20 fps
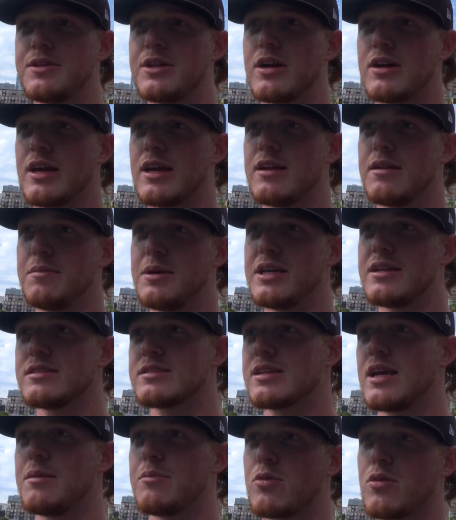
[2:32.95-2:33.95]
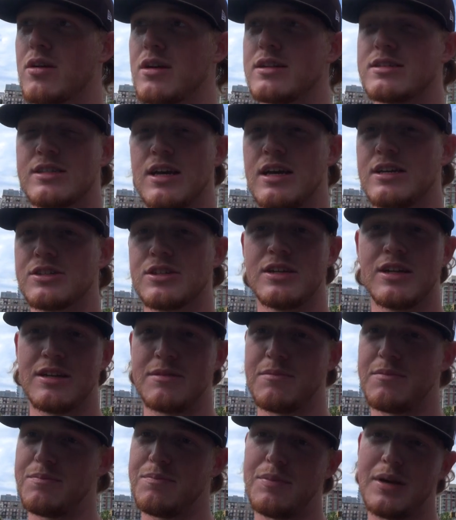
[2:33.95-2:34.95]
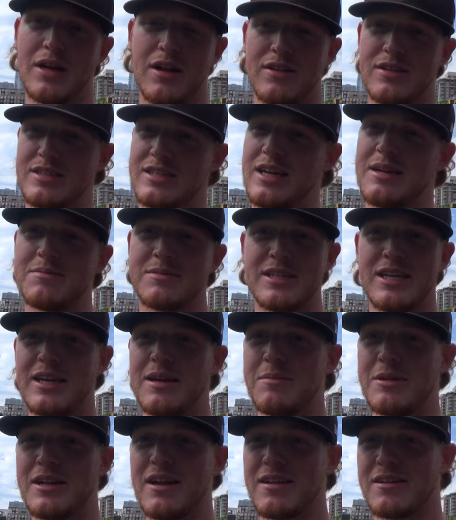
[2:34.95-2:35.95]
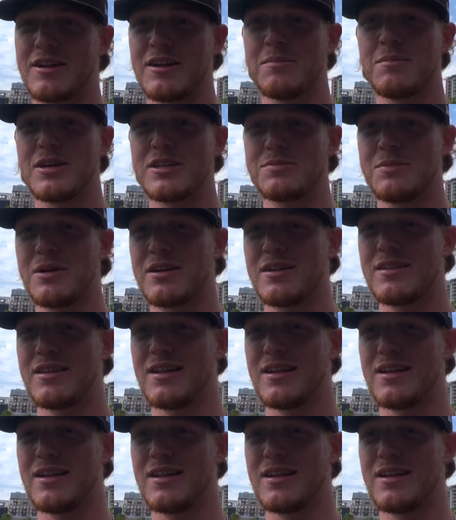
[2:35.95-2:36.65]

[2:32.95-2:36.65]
you know getting to be in the same organization being on the same team it doesn't get much better